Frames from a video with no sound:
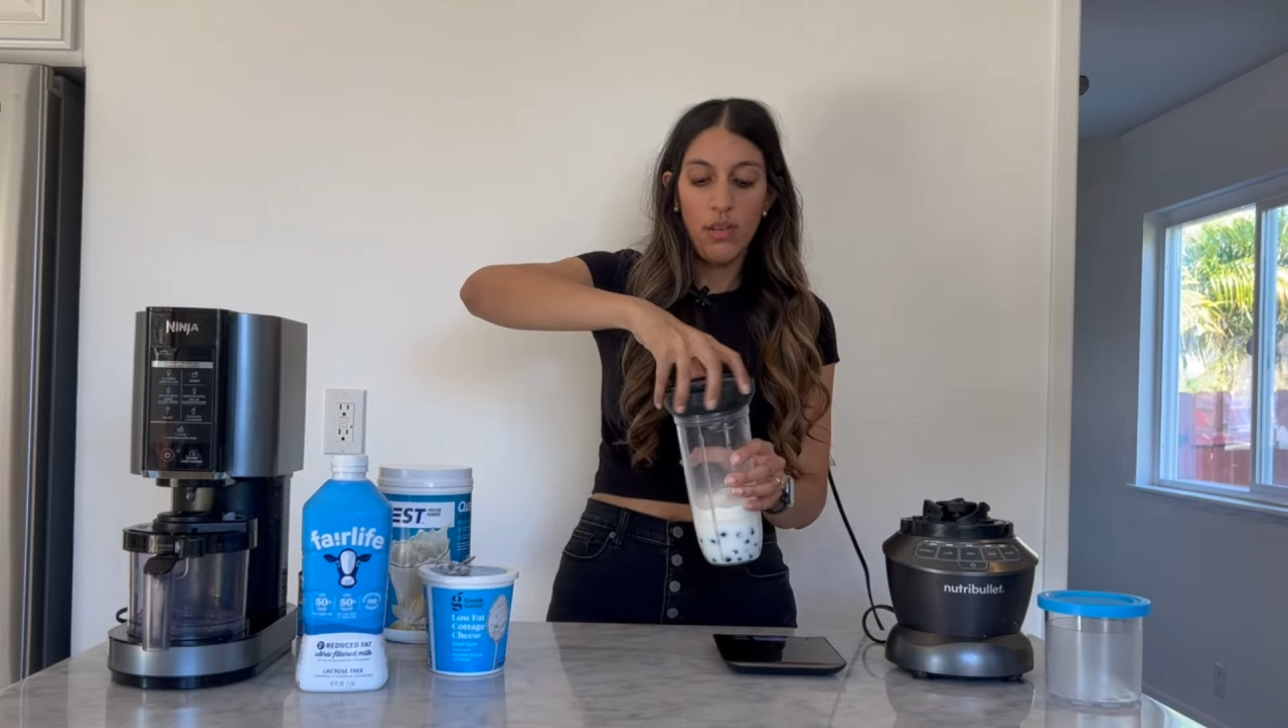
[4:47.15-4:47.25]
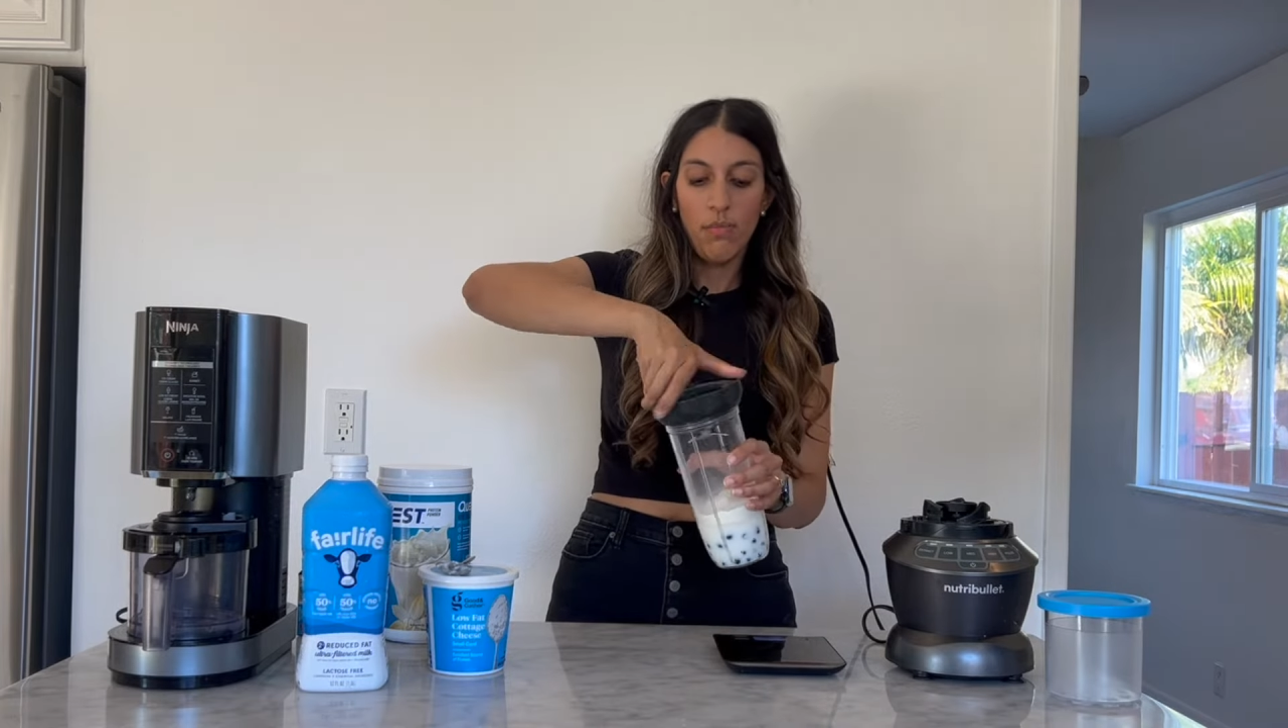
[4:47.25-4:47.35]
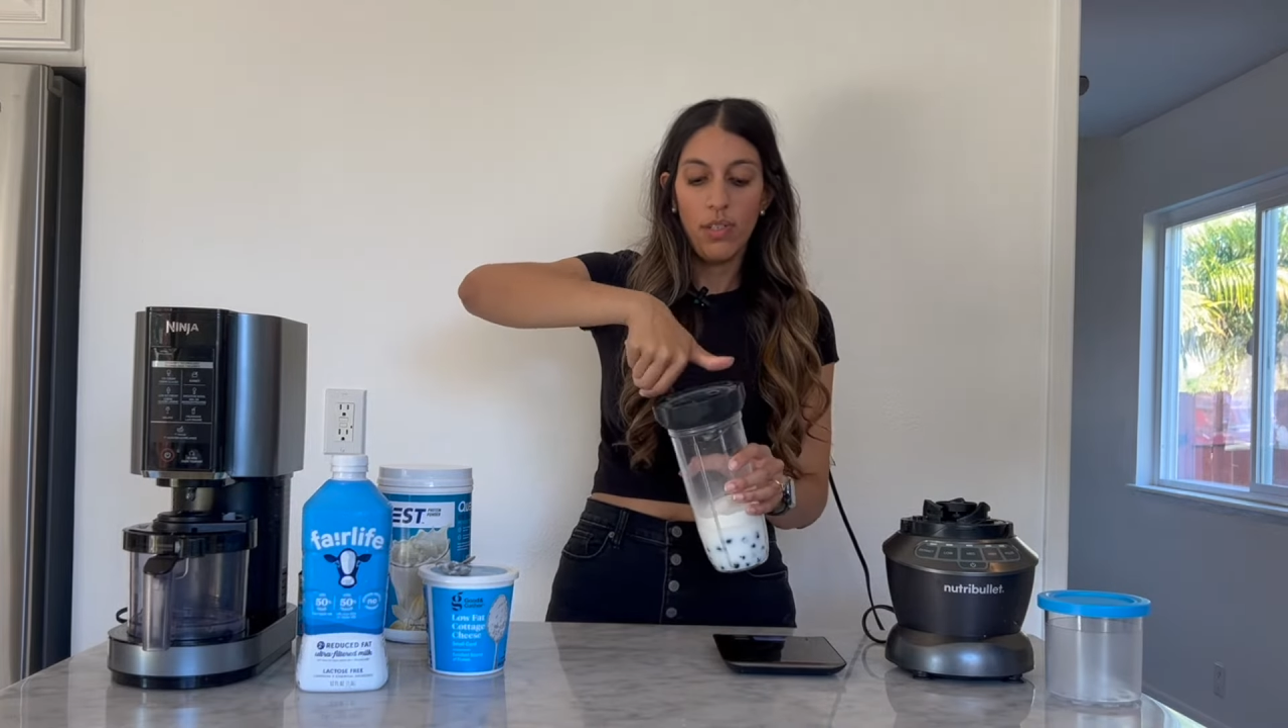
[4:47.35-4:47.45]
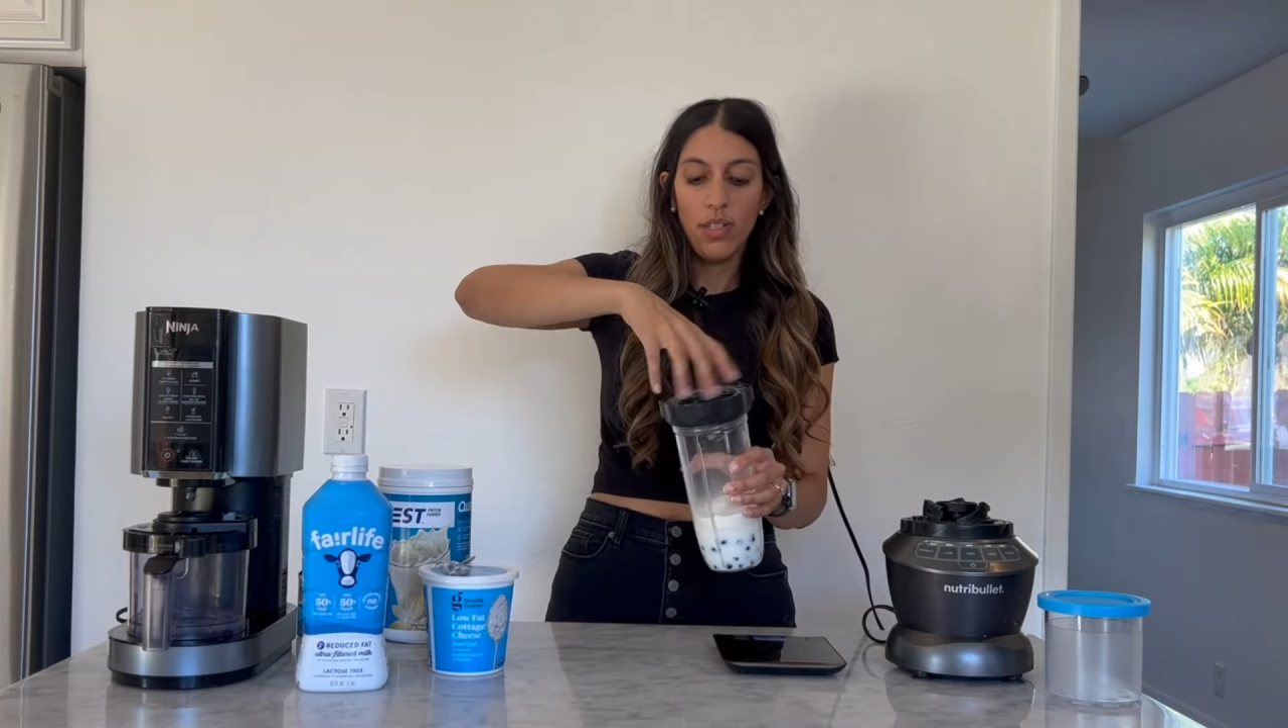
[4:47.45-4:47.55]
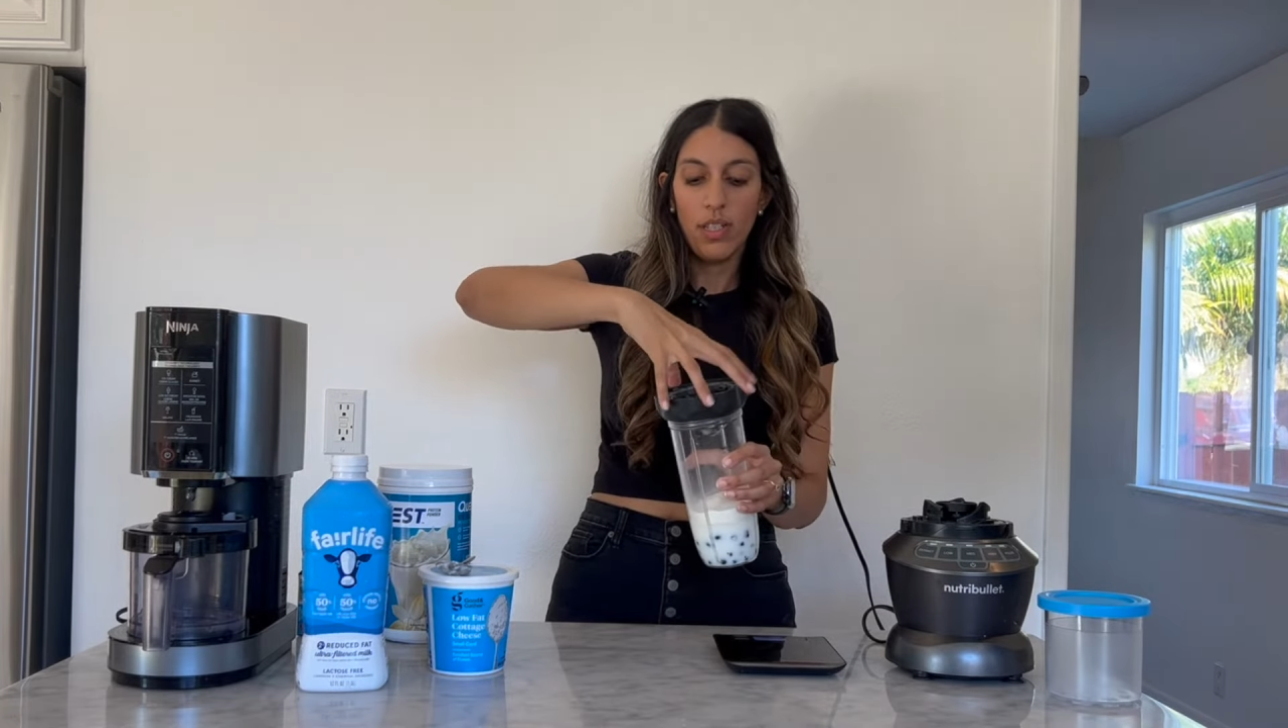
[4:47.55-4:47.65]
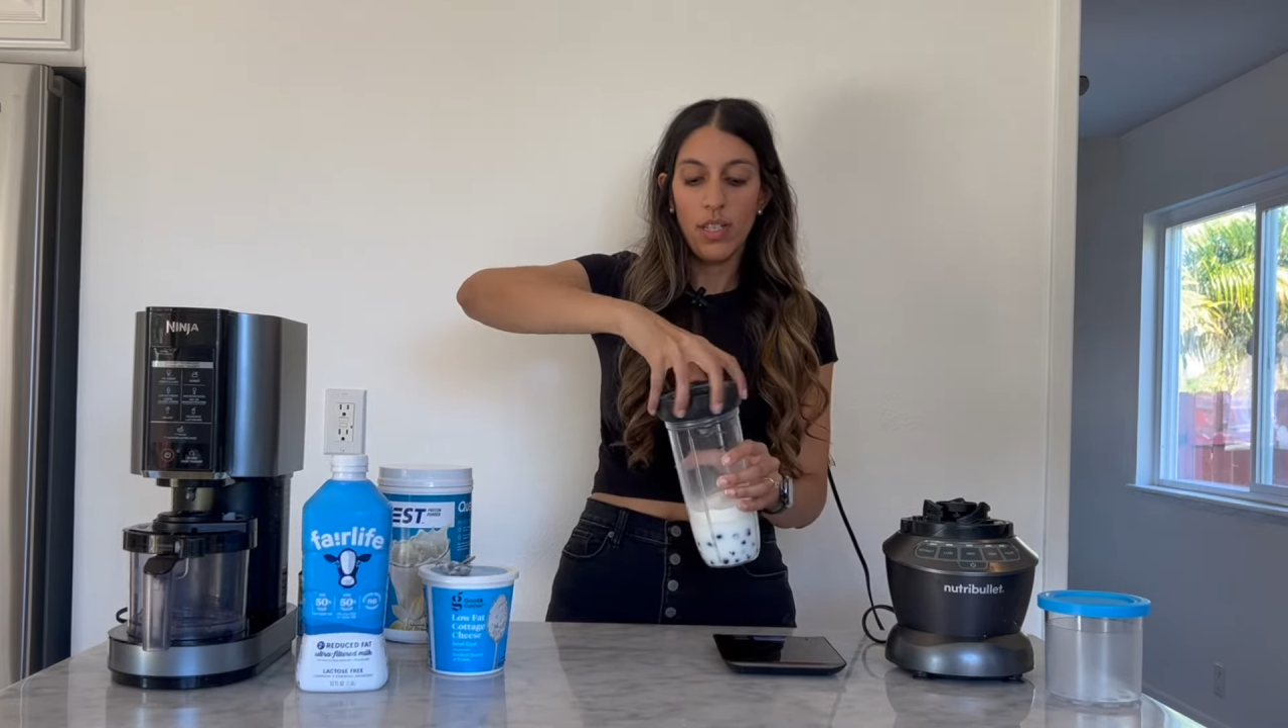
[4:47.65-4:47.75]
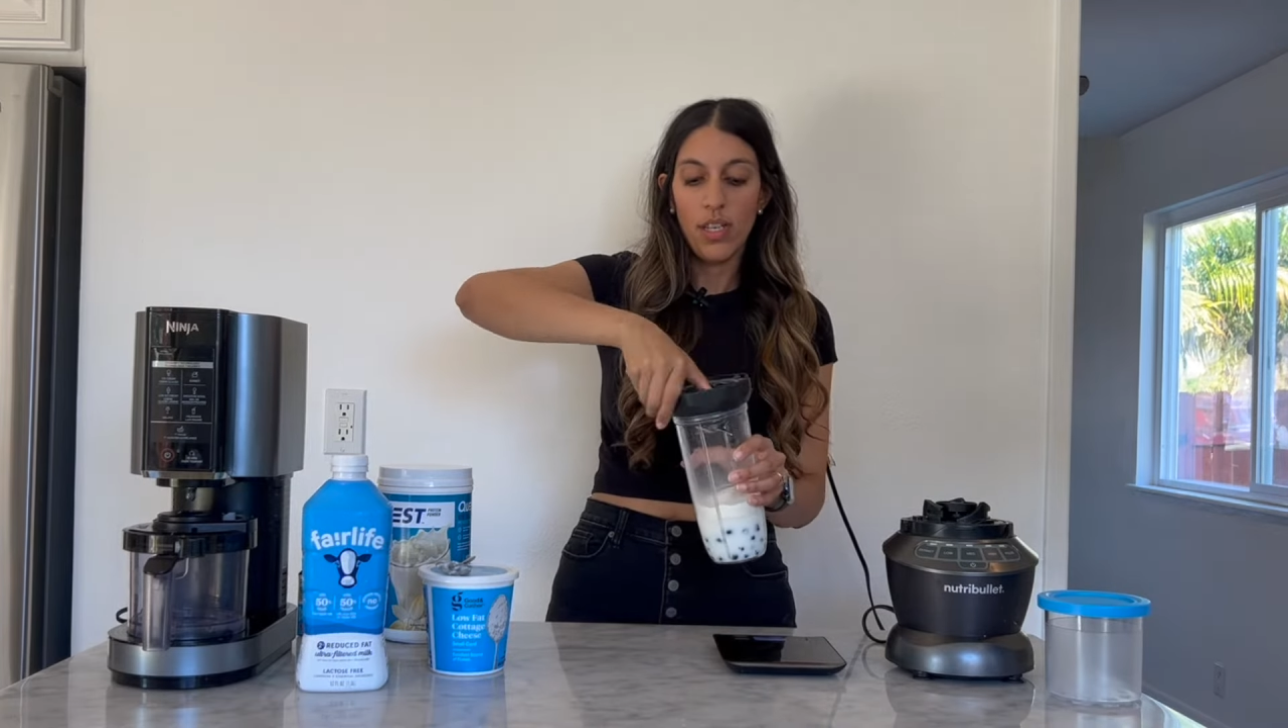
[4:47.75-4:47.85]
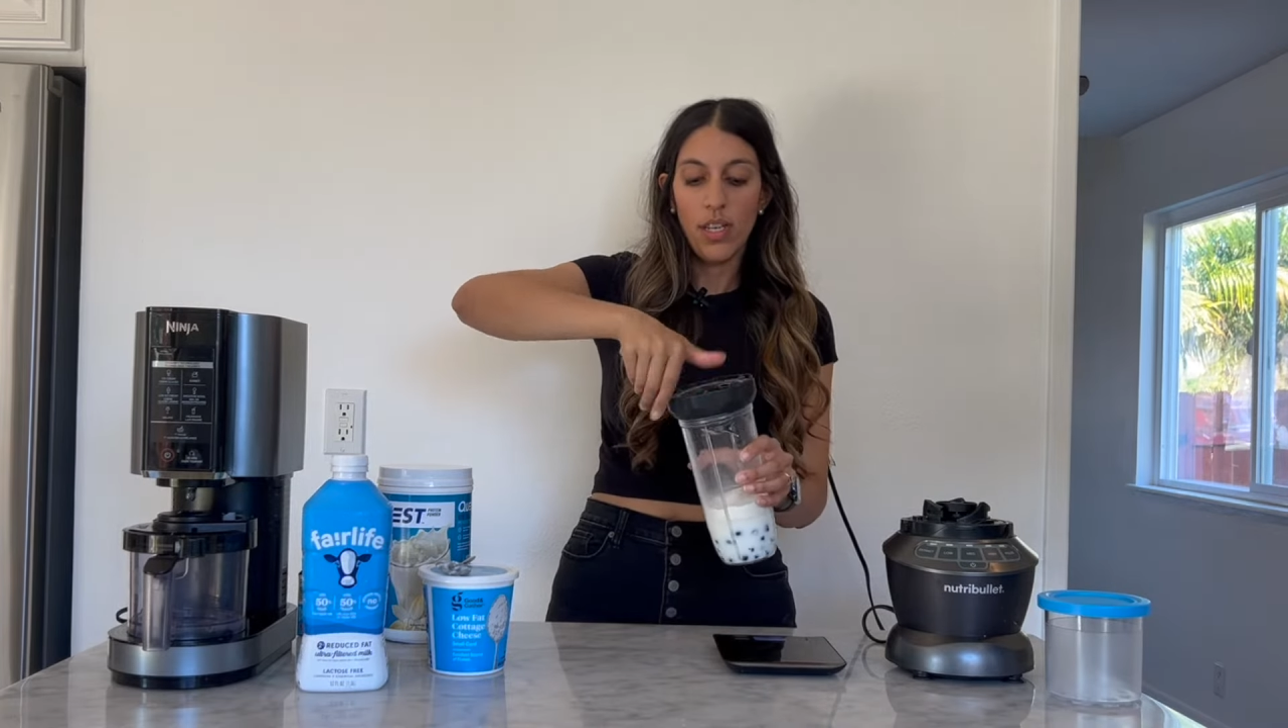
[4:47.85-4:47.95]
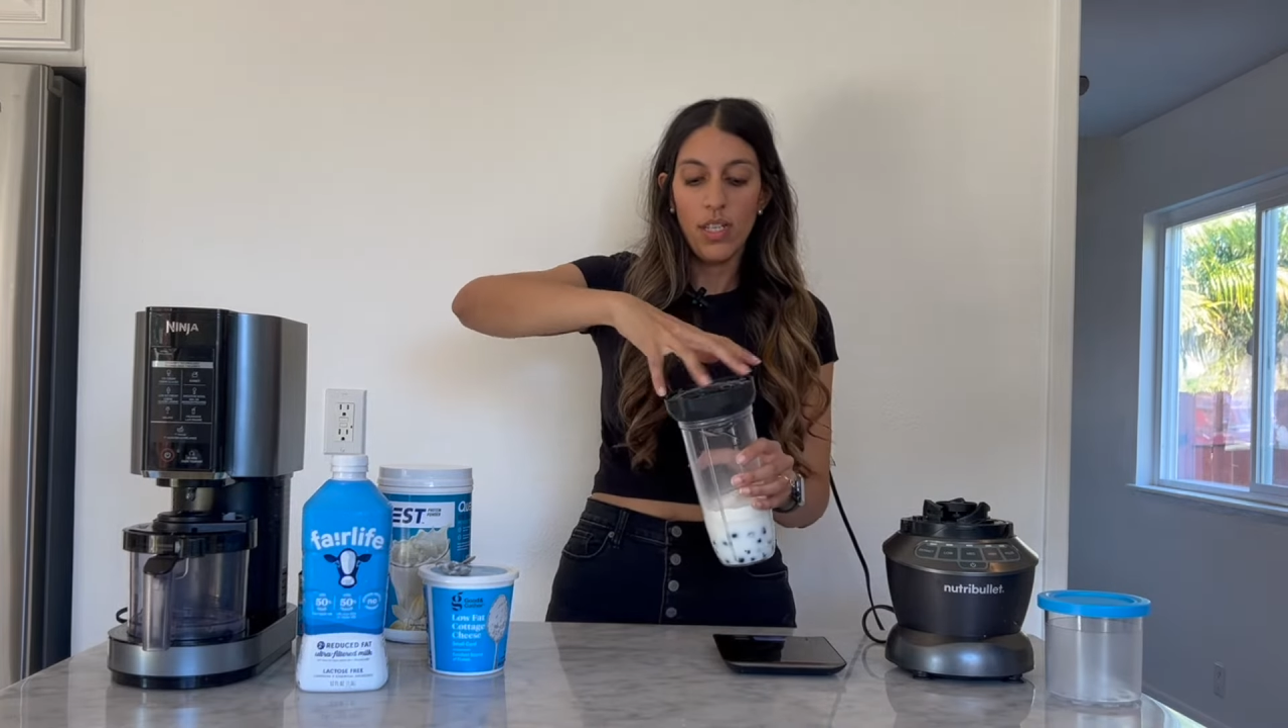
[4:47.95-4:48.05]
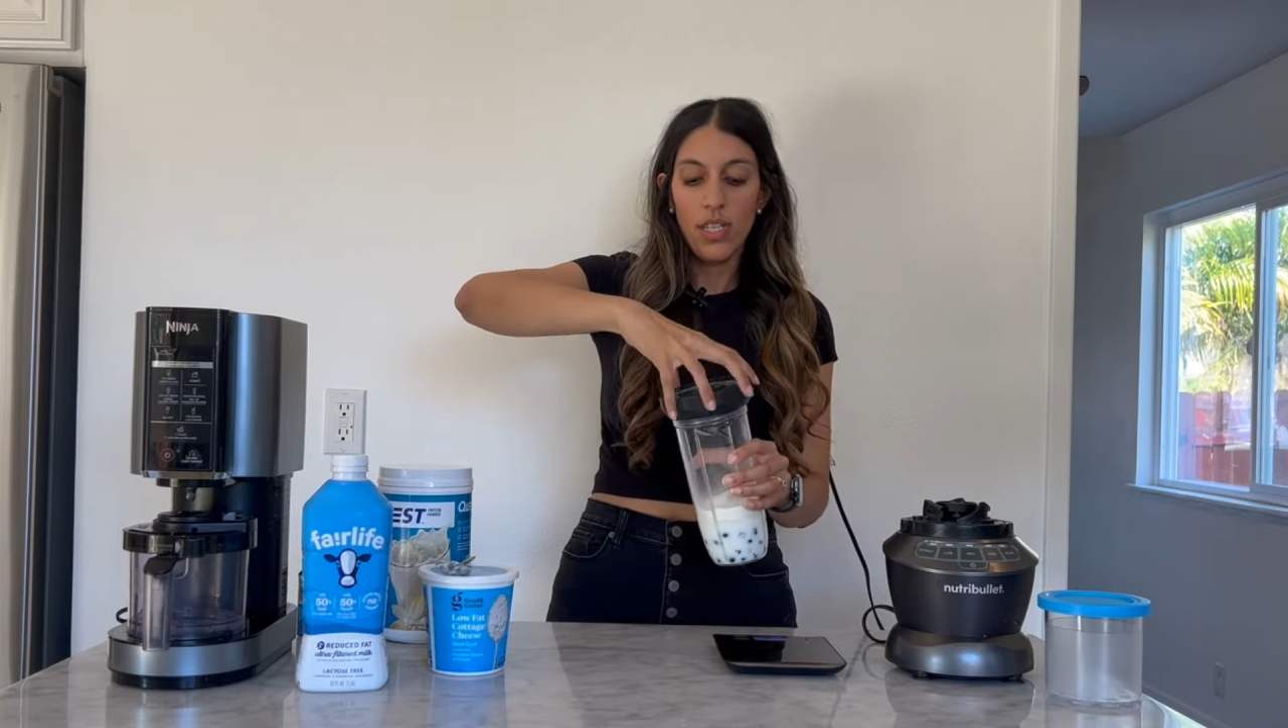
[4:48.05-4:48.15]
put it
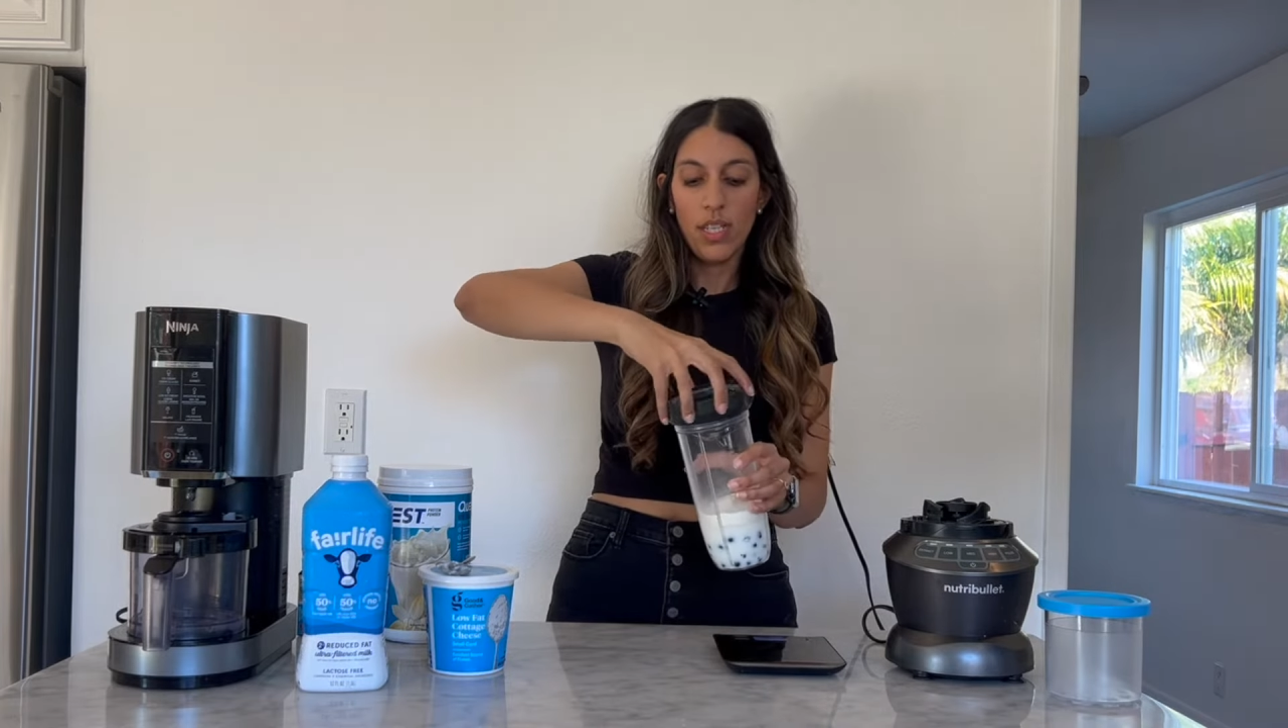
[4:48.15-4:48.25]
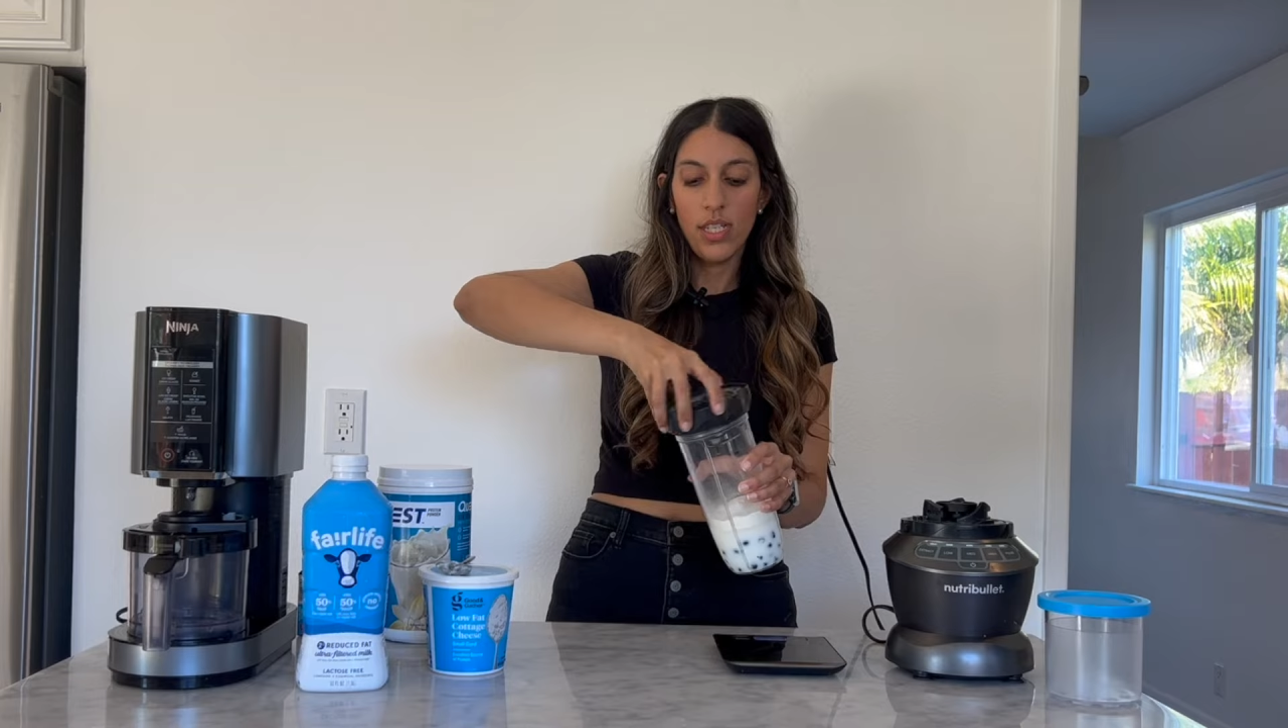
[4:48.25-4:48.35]
on,